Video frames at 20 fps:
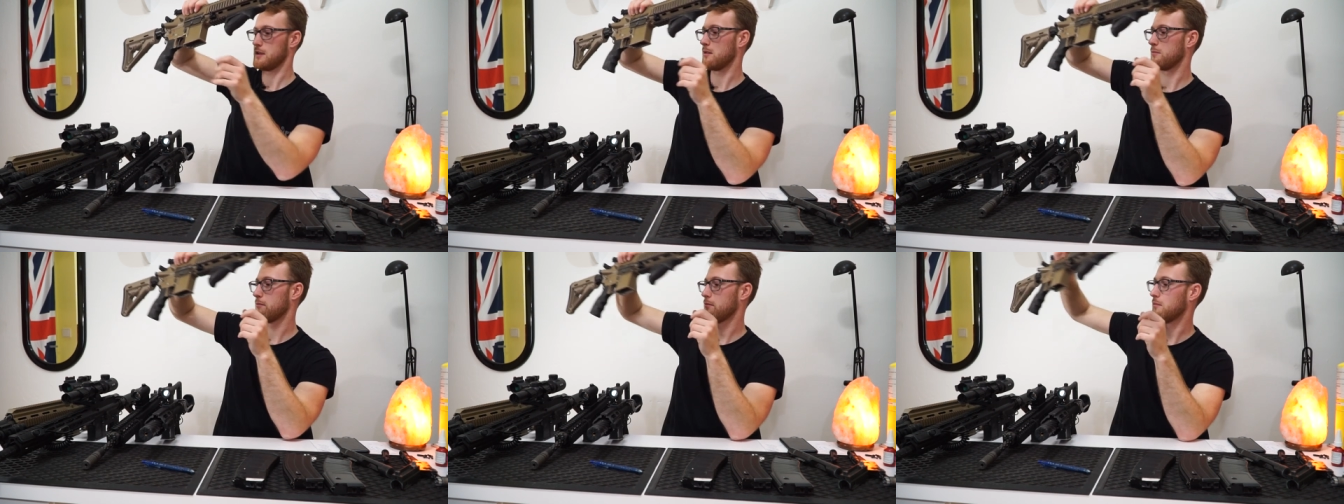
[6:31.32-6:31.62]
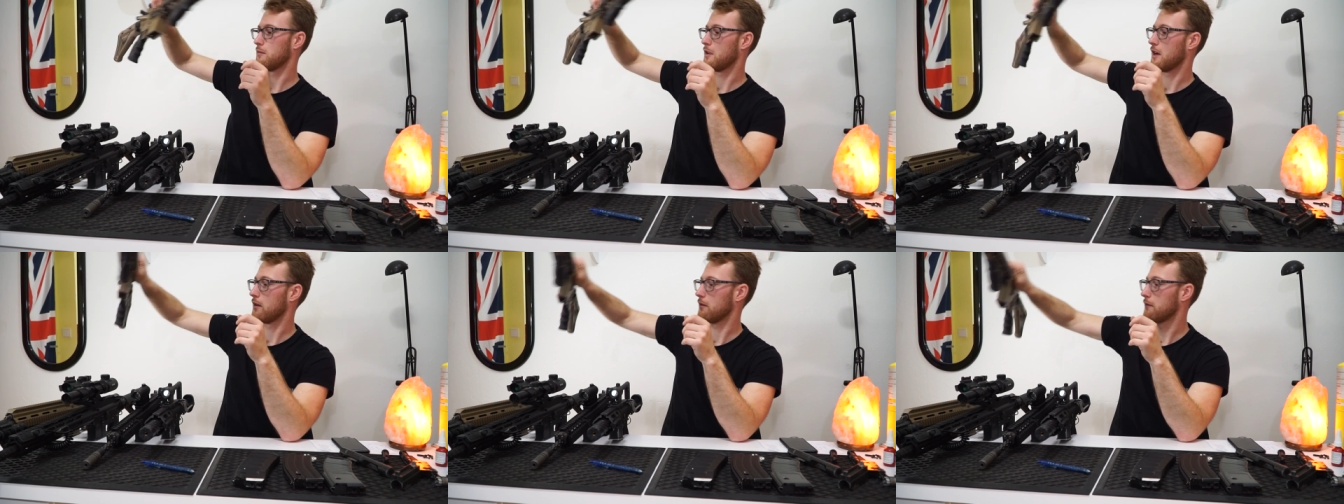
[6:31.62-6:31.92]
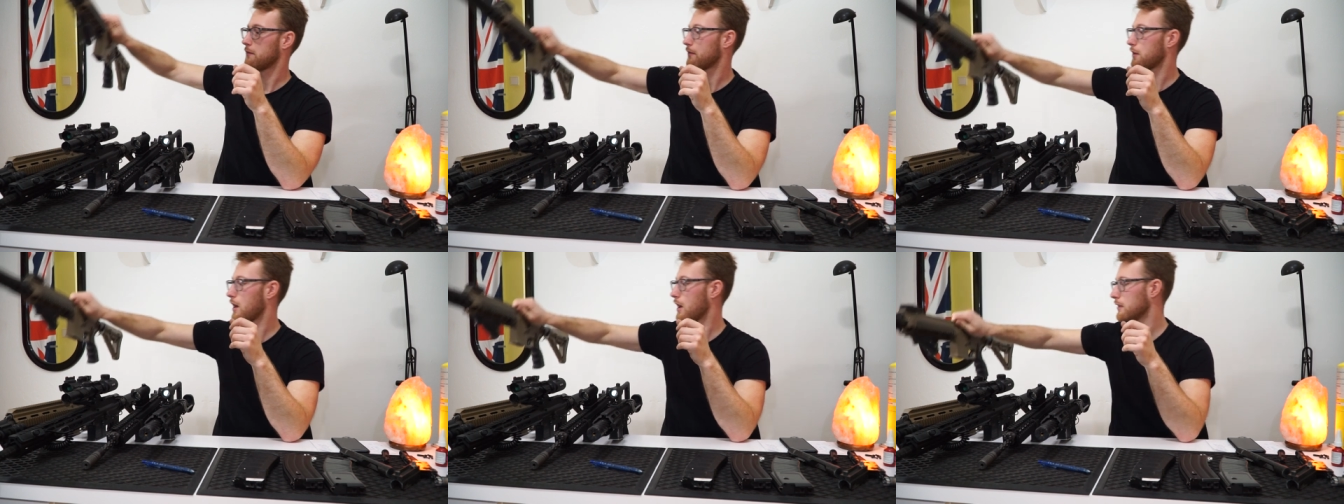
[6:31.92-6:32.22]
was done
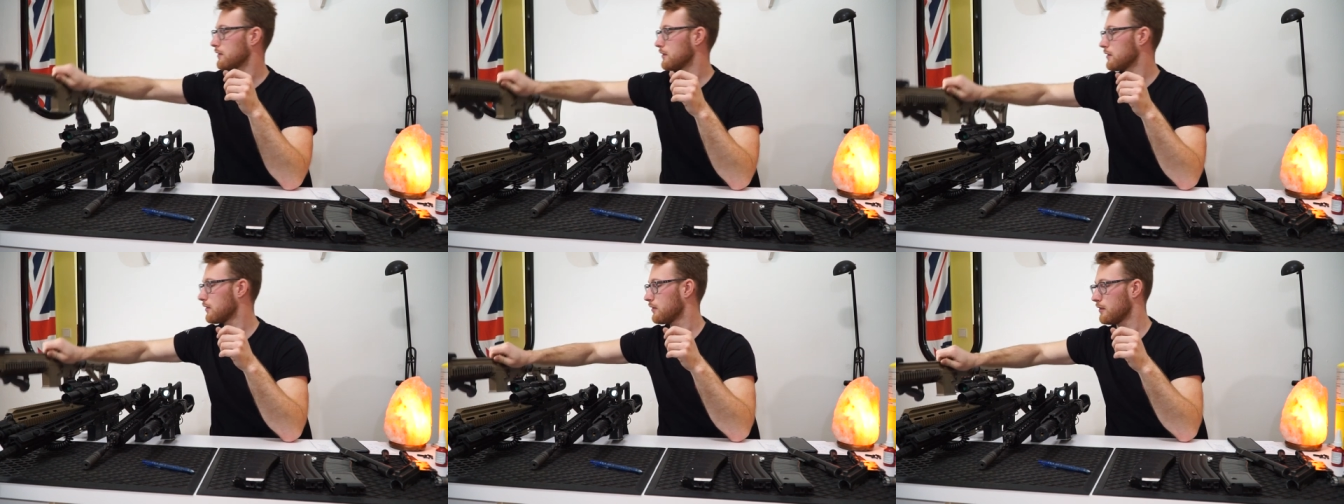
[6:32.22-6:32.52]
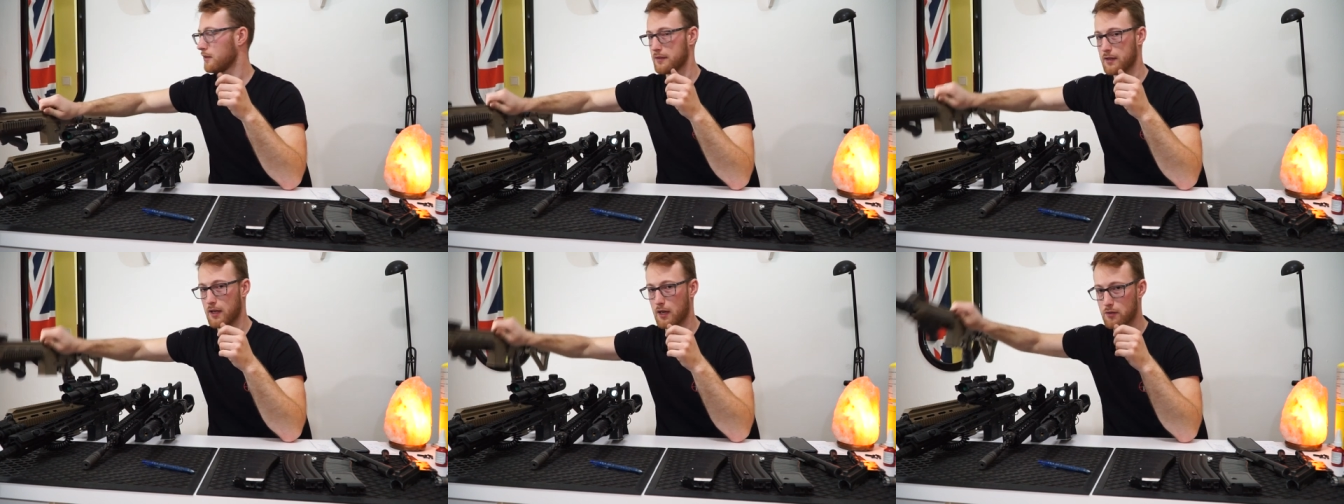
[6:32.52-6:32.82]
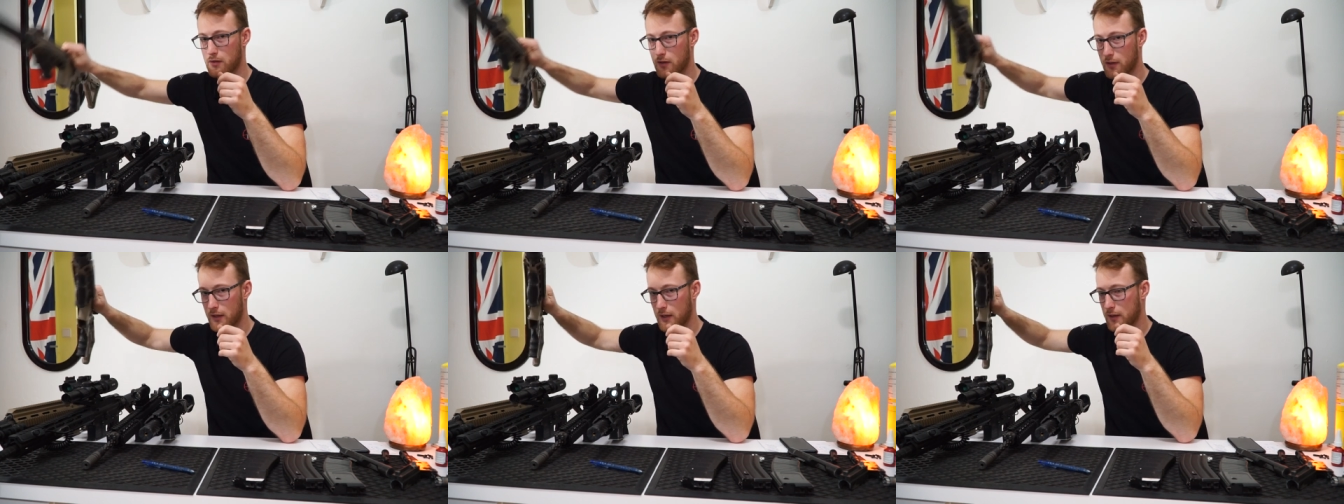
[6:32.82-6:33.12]
by a friend. It's
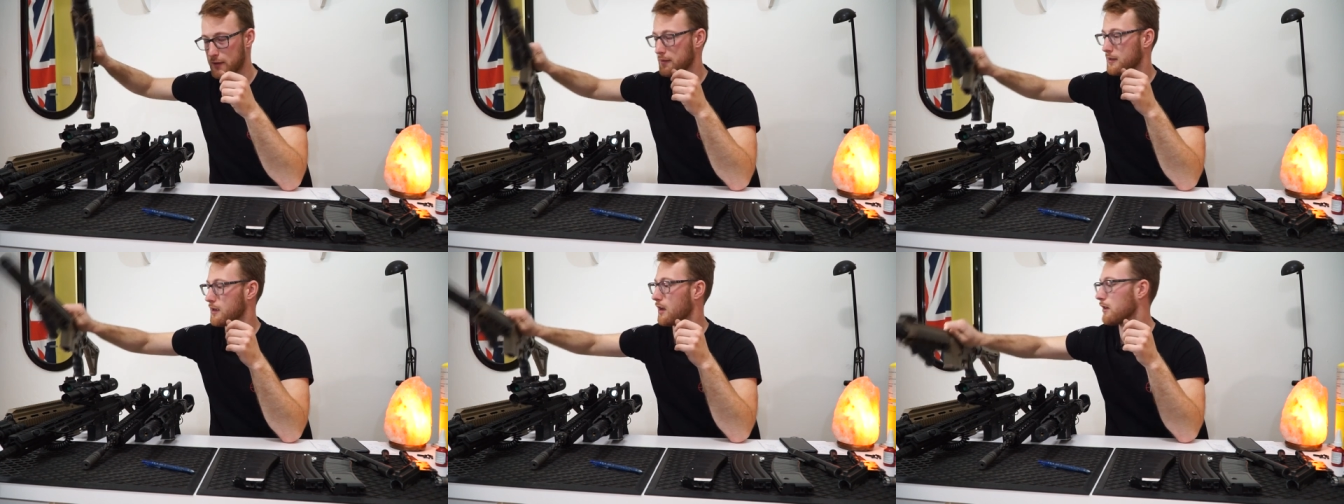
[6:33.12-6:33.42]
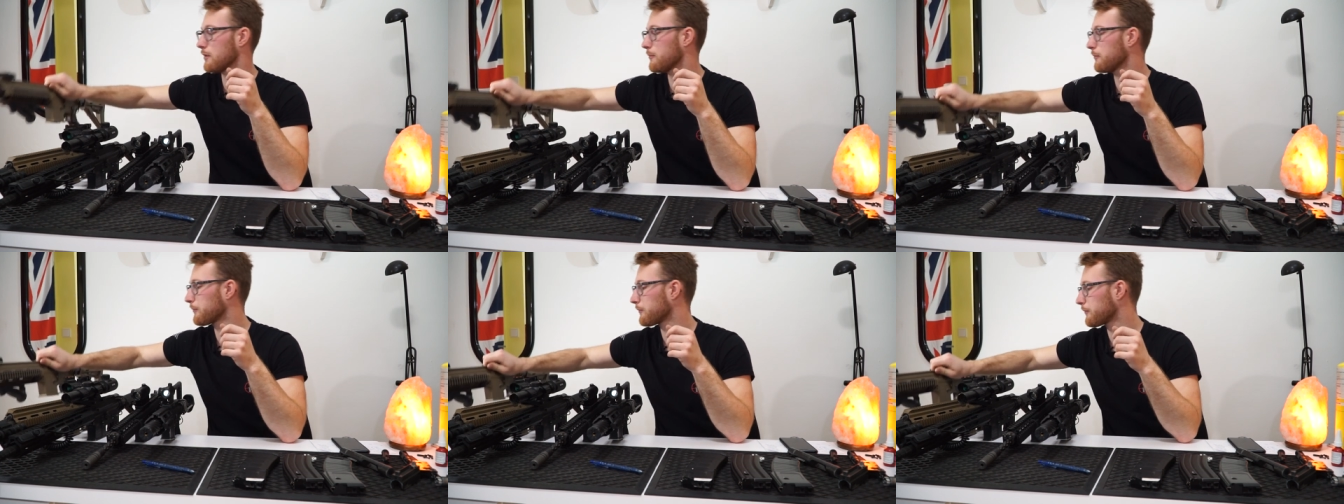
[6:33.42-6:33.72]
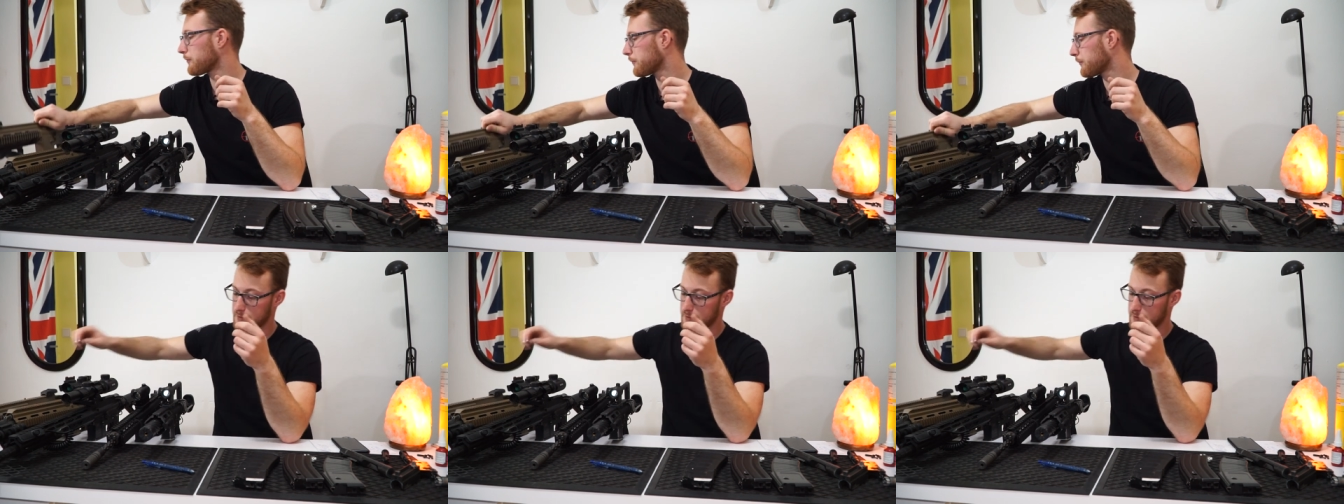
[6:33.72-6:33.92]
actually his gun.